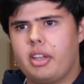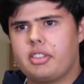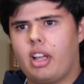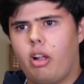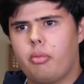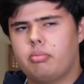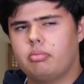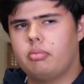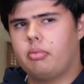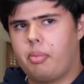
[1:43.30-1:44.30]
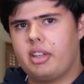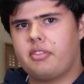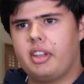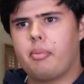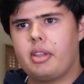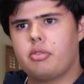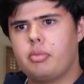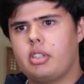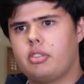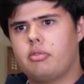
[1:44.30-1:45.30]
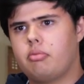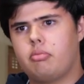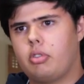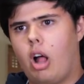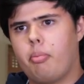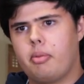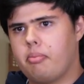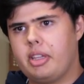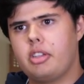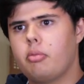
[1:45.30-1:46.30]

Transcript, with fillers: biggest help, the biggest thing made to me is helping meet